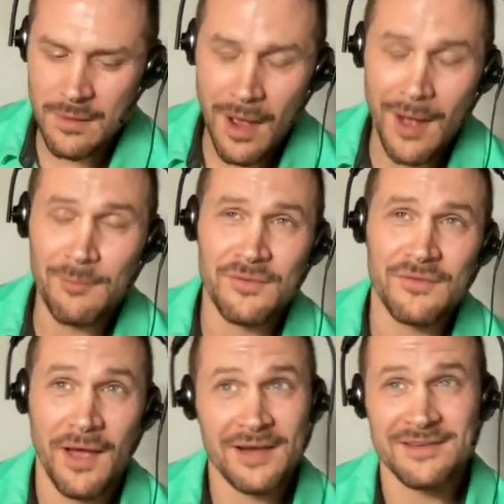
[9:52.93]
Um,
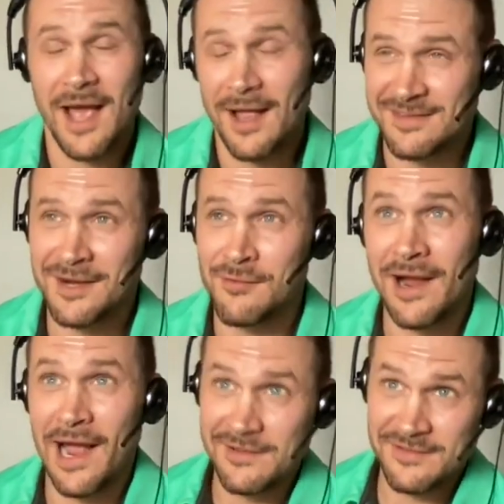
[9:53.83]
so actually, I said it
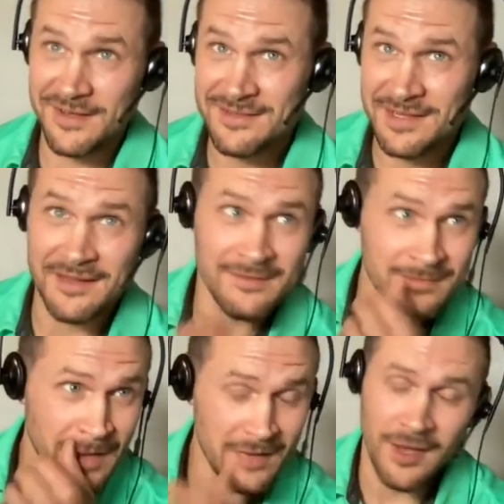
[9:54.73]
wrong. I got six
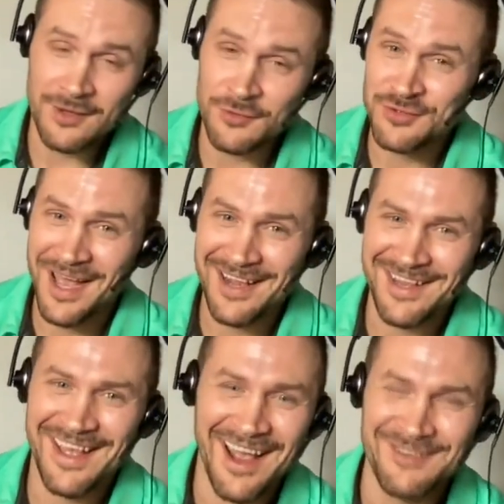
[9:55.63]
kids. I, I lose I,
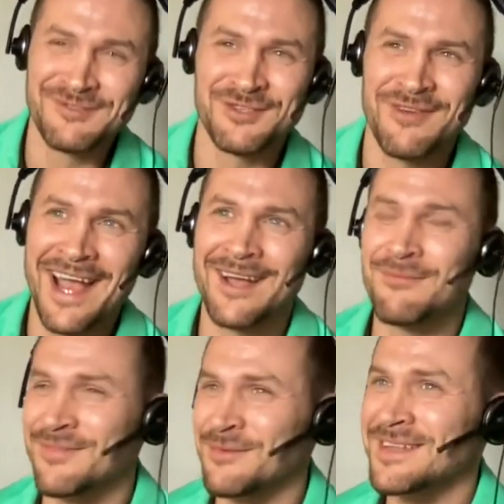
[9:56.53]
I lose track of
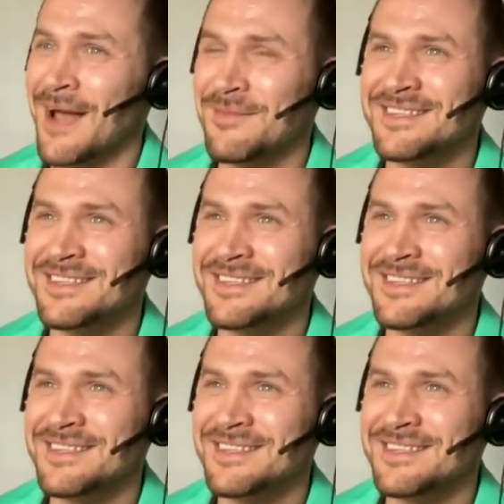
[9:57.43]
them from time to